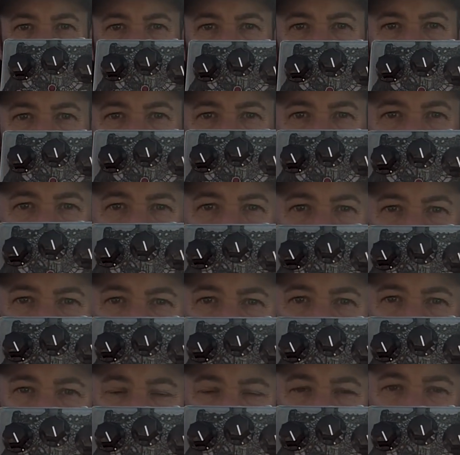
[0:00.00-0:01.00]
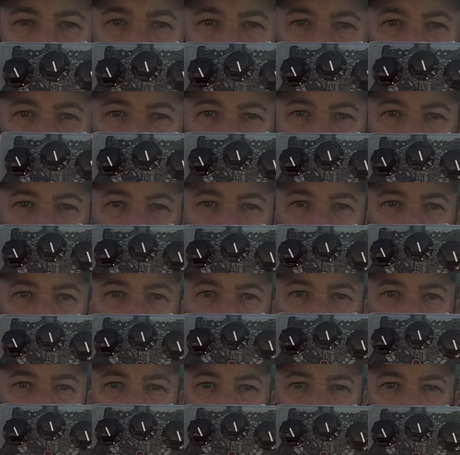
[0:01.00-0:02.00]
and then just stick it onto the
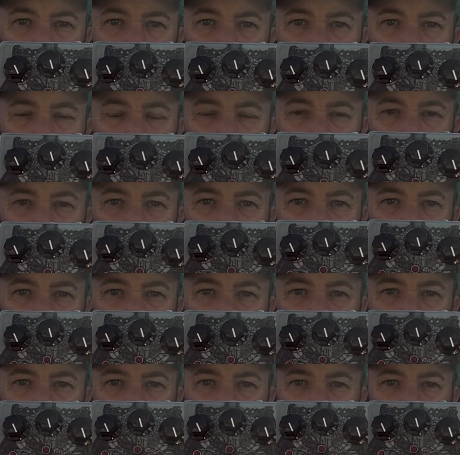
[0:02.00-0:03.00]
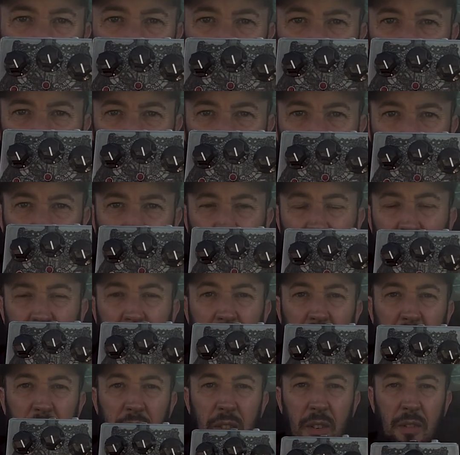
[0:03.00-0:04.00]
enclosure, and you get that
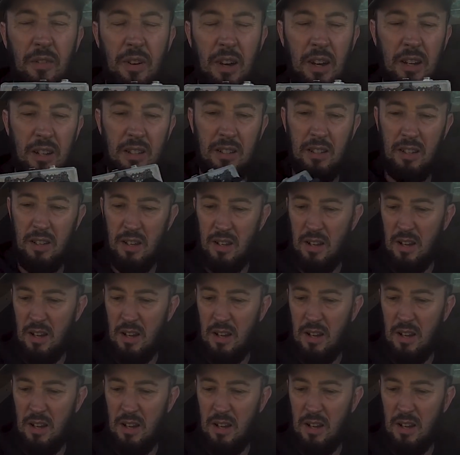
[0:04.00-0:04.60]
kind of effect.